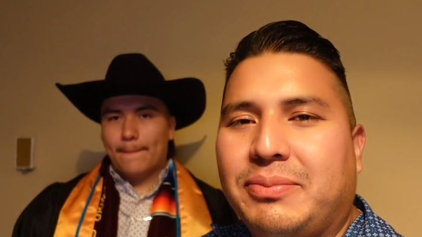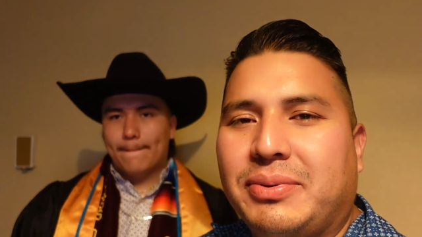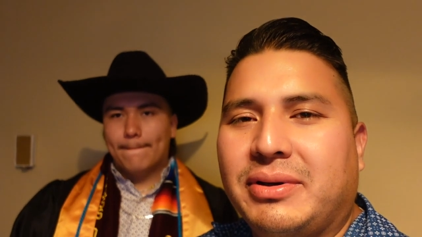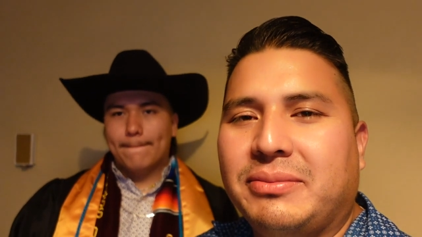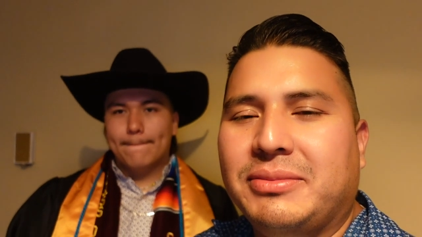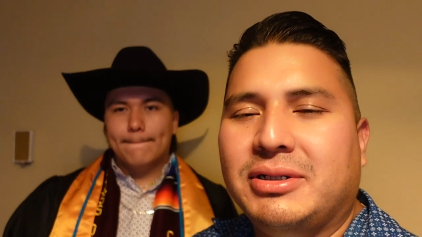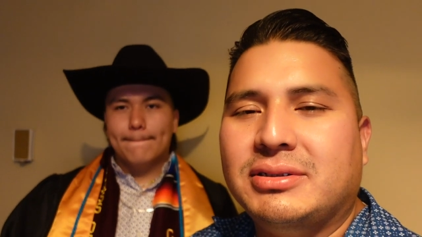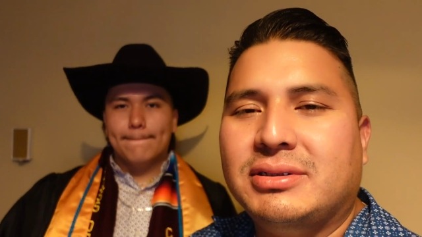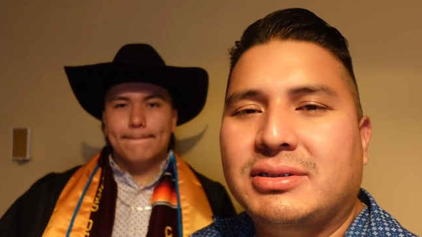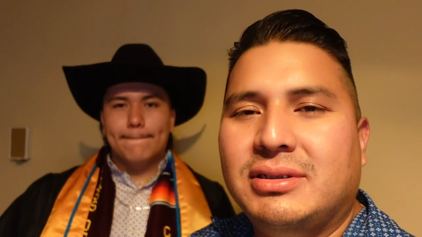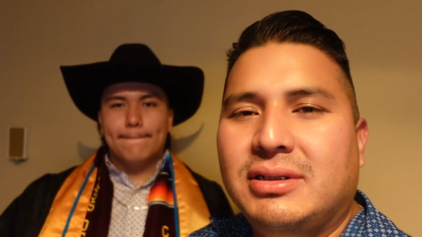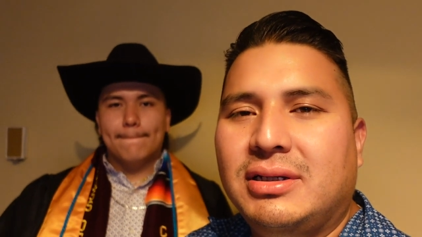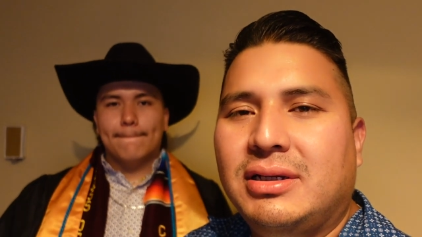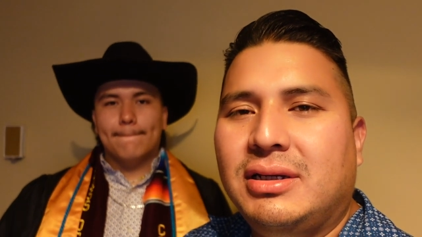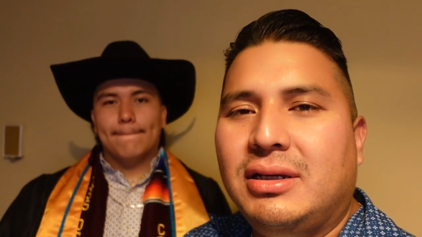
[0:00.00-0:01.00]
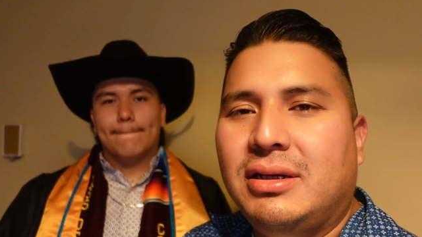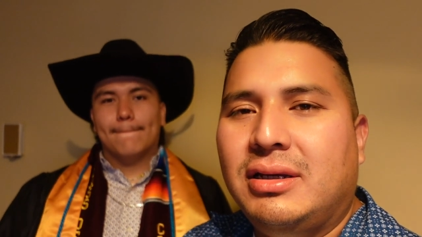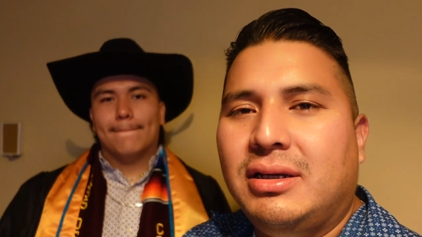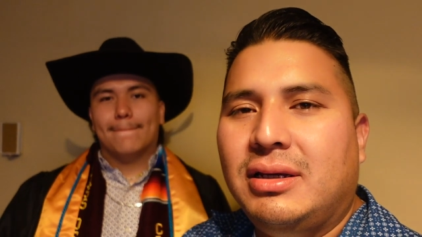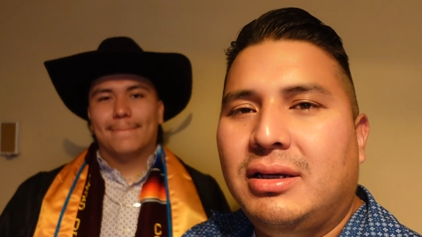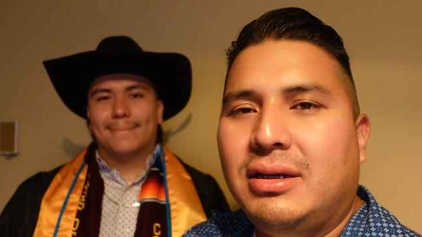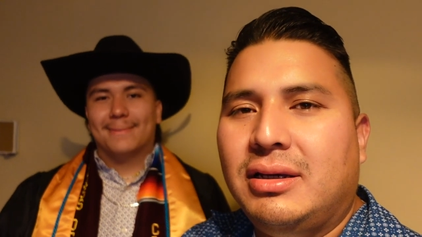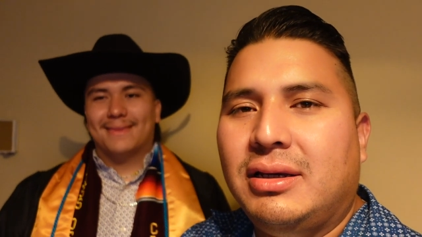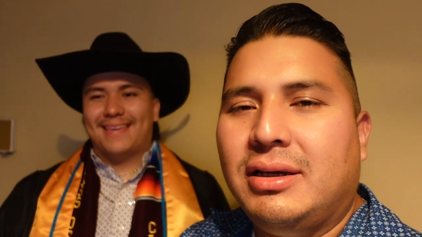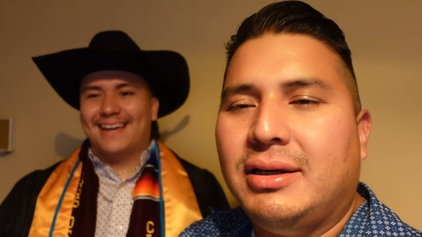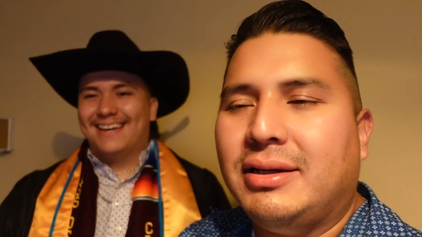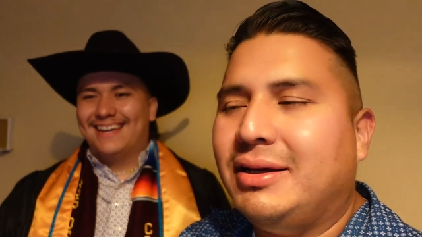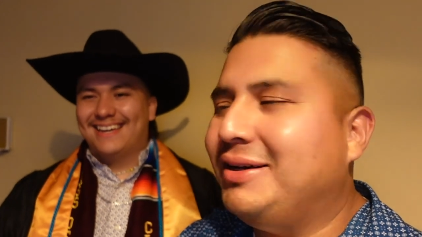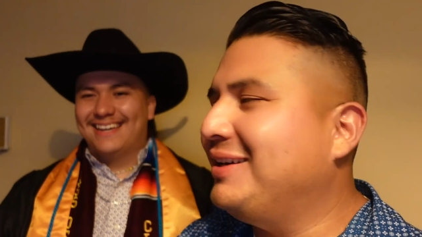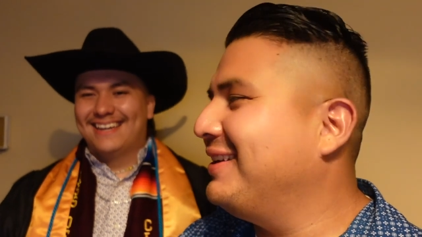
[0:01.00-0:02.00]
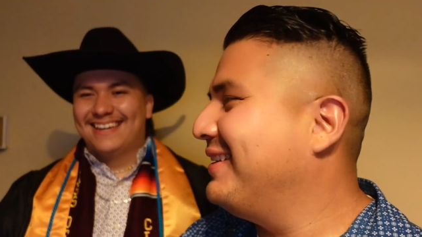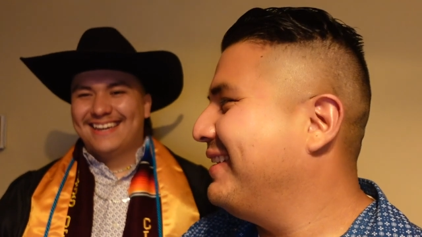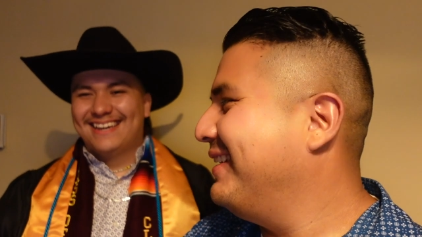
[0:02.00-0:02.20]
Speaker 1: pretty much. That's scary. And, uh,